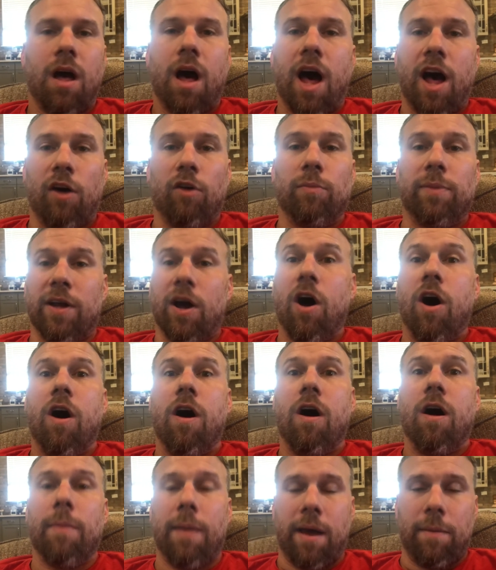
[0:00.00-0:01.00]
I will be
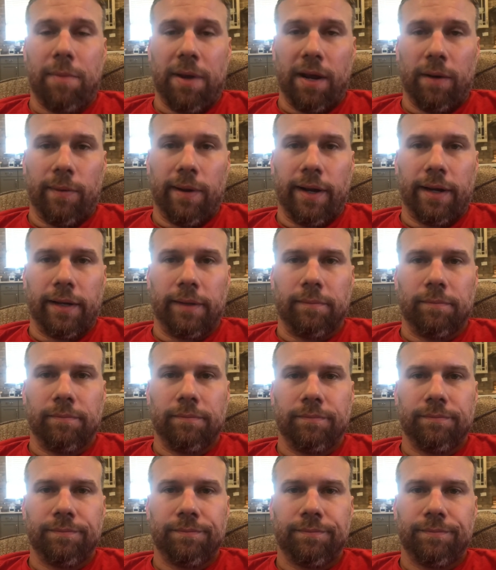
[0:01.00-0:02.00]
on that bandwagon.
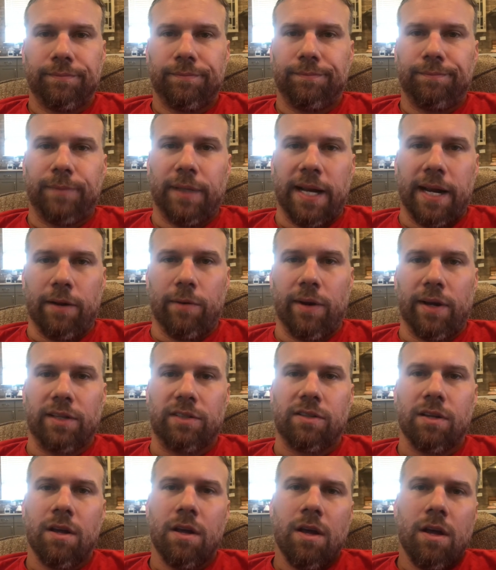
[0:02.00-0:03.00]
But
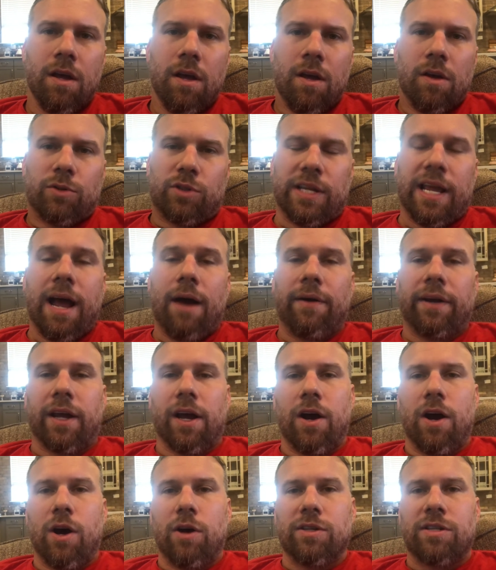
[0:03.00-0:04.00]
anyways, see how it
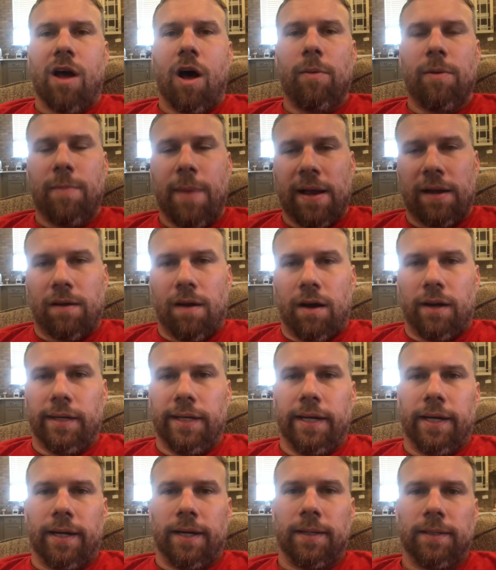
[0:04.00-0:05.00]
goes. I'll be back on
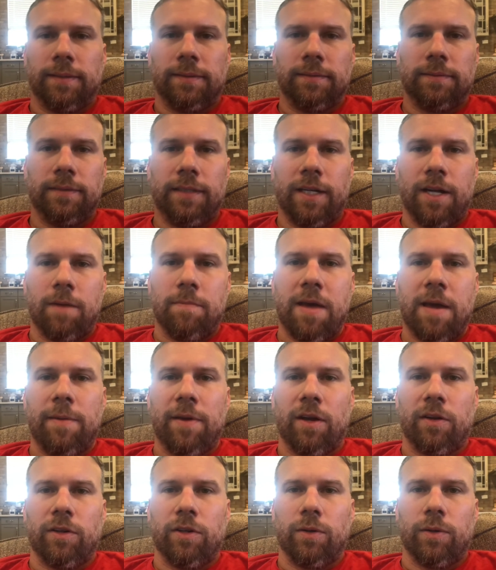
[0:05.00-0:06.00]
here. You know,
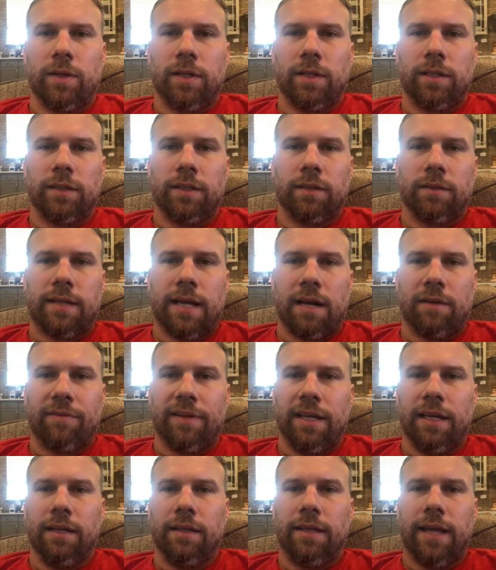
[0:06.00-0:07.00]
maybe I'll do a you know, kind of
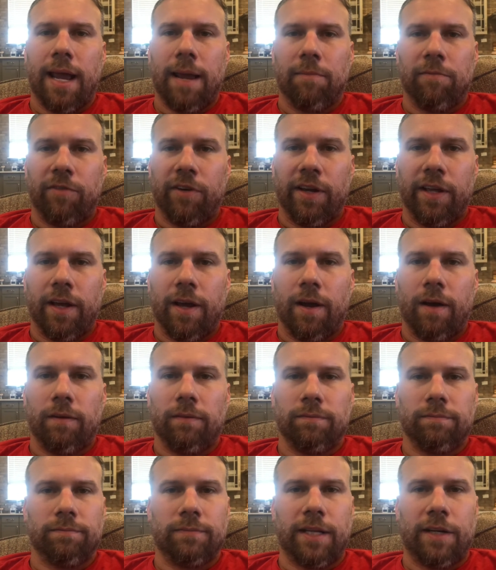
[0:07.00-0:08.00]
in-game
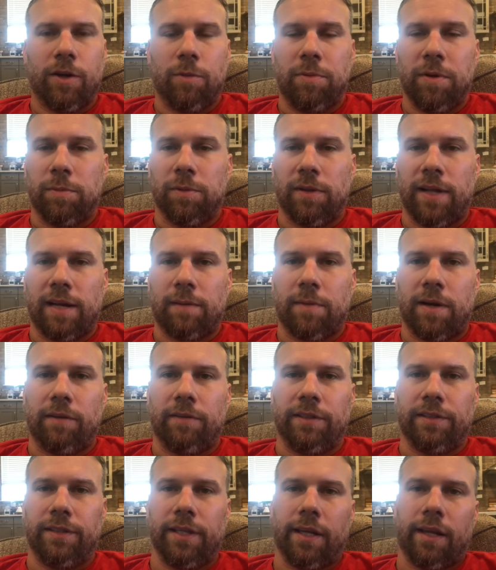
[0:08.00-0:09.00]
video. I know people like my
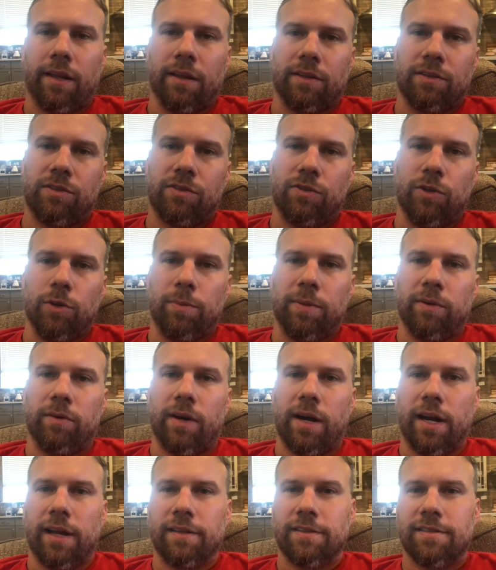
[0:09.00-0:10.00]
ridiculous, stupid
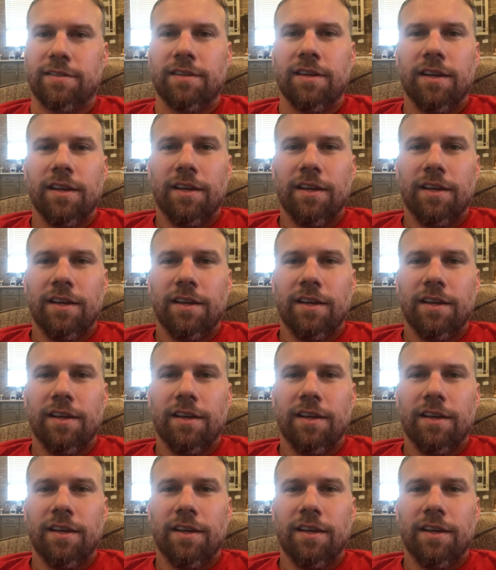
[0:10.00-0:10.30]
rants.